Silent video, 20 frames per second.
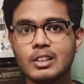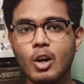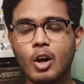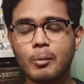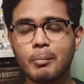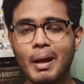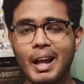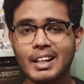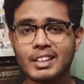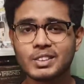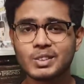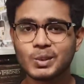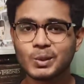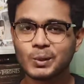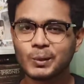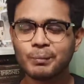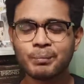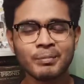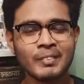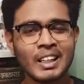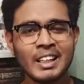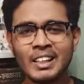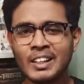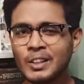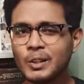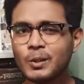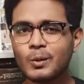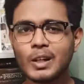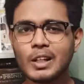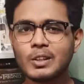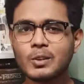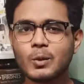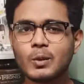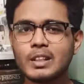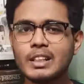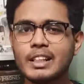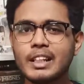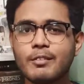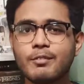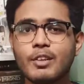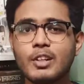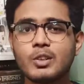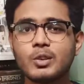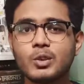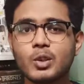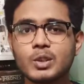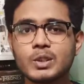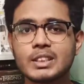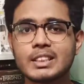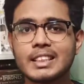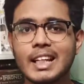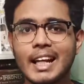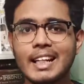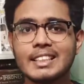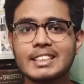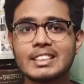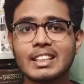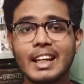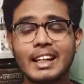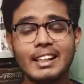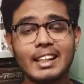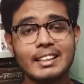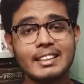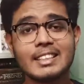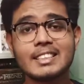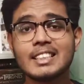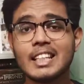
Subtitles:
long back. So you can totally refer to those sites, and at the